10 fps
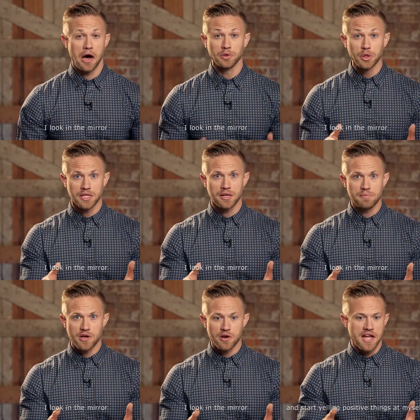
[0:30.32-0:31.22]
I'll look in a
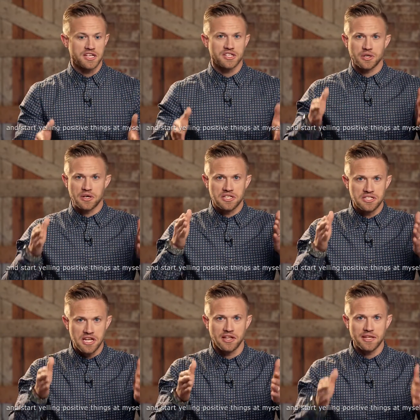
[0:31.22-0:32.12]
mirror and just start
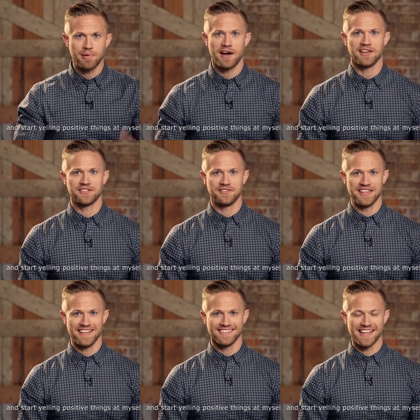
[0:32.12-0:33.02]
yelling positive
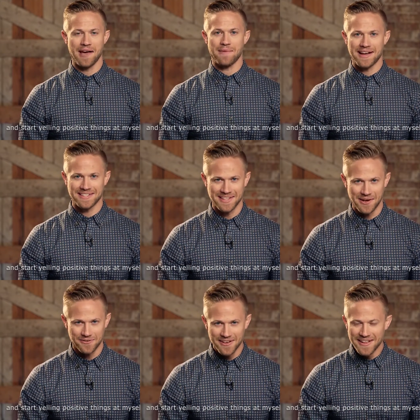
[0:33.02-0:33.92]
things at
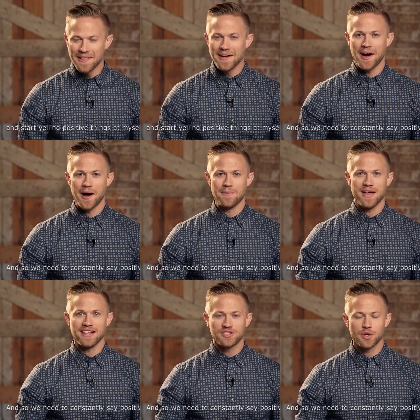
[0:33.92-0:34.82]
myself.
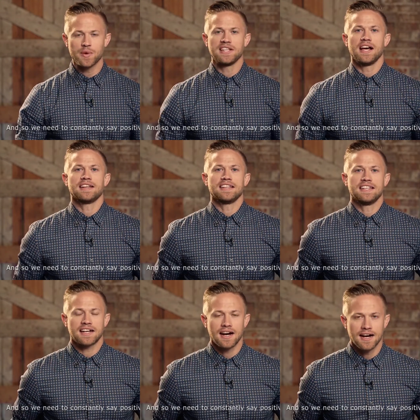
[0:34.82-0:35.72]
And so we need
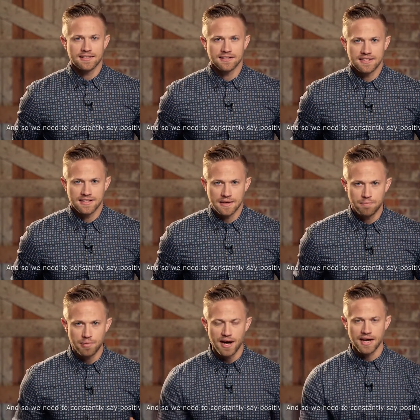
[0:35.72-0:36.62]
to constantly say
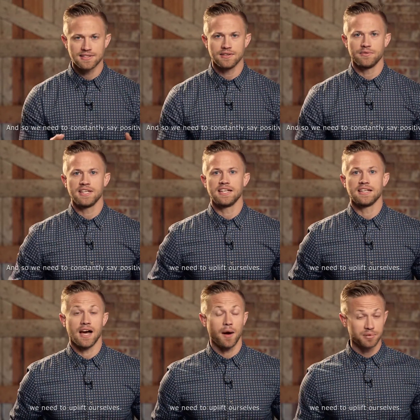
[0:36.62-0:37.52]
positive. We need
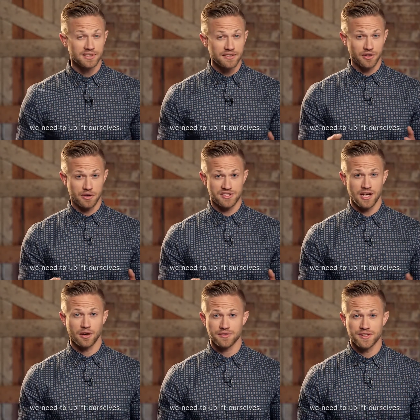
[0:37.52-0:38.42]
to uplift
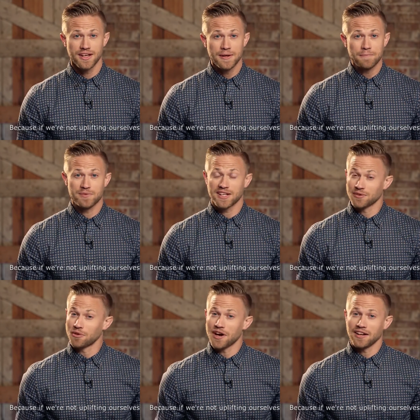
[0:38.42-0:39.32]
ourselves,
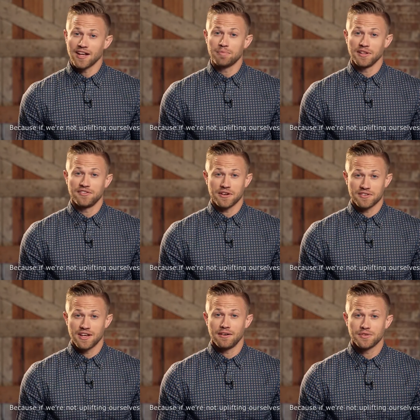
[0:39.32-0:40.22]
because if we're not uplifting
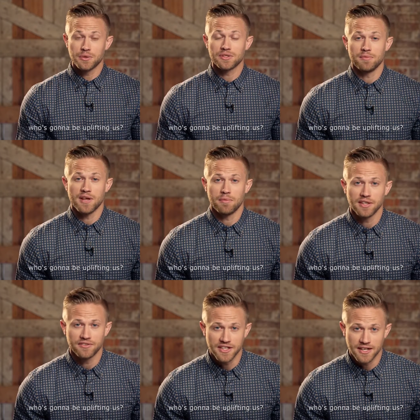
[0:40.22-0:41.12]
ourselves, who's going to be
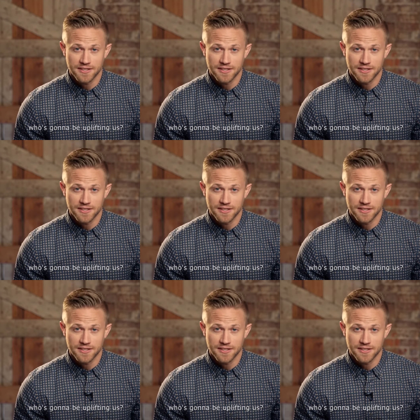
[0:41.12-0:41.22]
uplifting